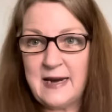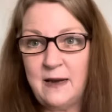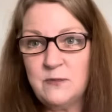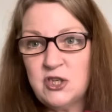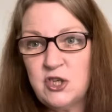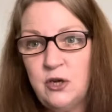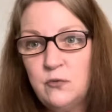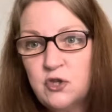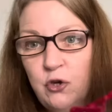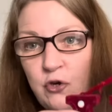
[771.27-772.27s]
times 2.
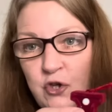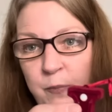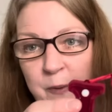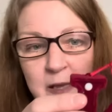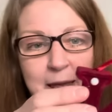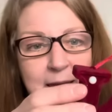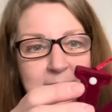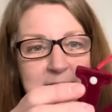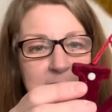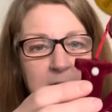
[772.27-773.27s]
So triple
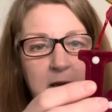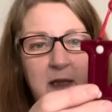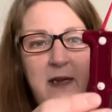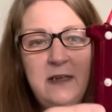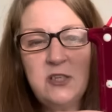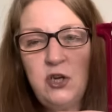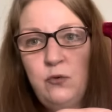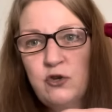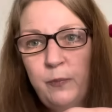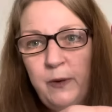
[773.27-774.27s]
A's. You need 2
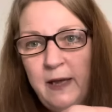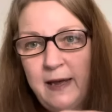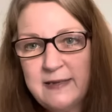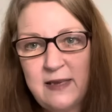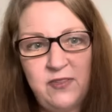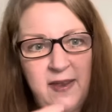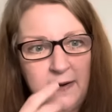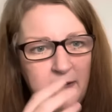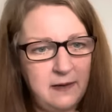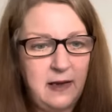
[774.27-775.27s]
AAAs, I
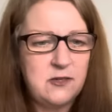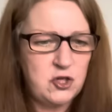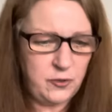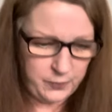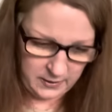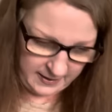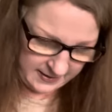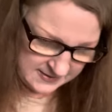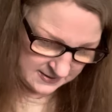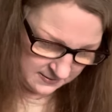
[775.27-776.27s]
think. That's triple
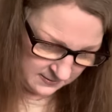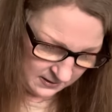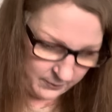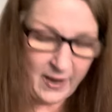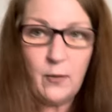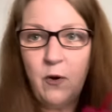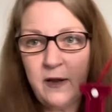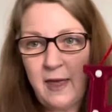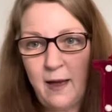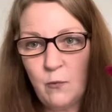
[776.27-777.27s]
A's. I'll be able to
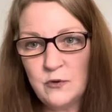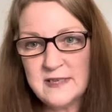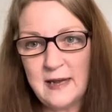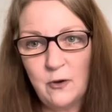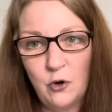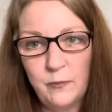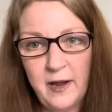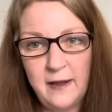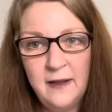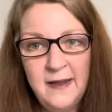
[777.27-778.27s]
work it out once I open
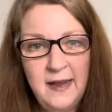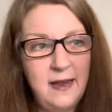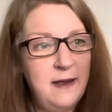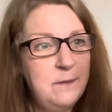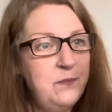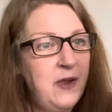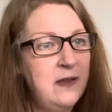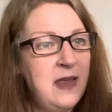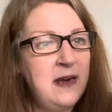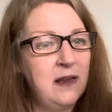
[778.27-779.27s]
it. And
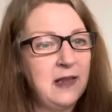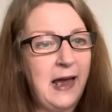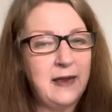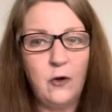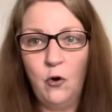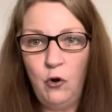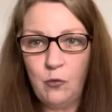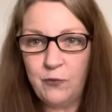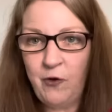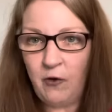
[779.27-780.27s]
then it'll light
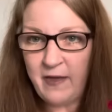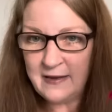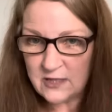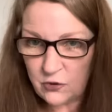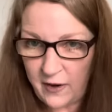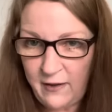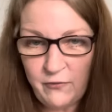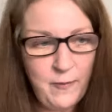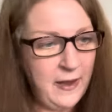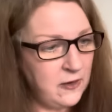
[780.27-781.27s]
up. Thought, that's great
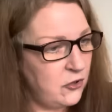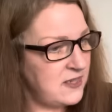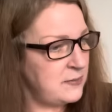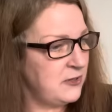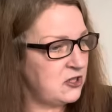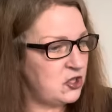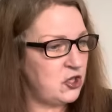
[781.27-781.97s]
for my Christmas